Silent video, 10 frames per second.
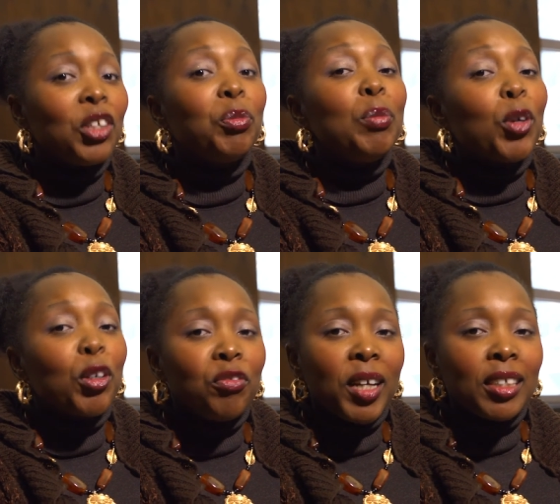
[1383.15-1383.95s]
could be more
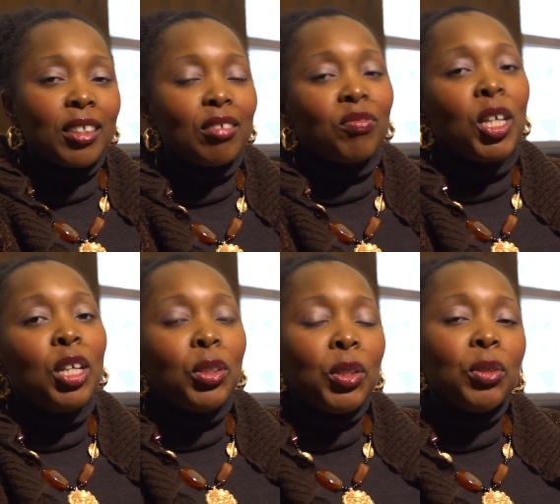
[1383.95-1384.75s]
effective
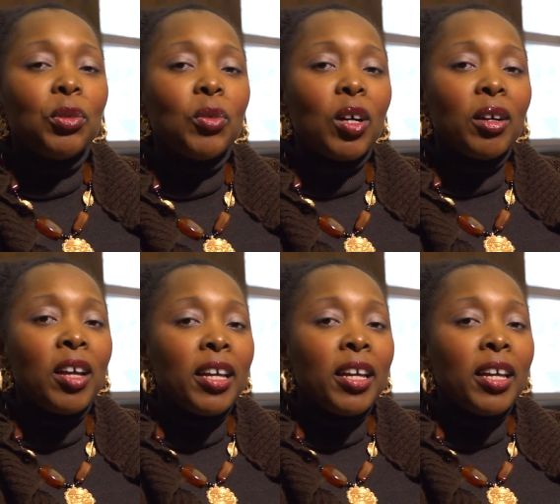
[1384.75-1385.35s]
to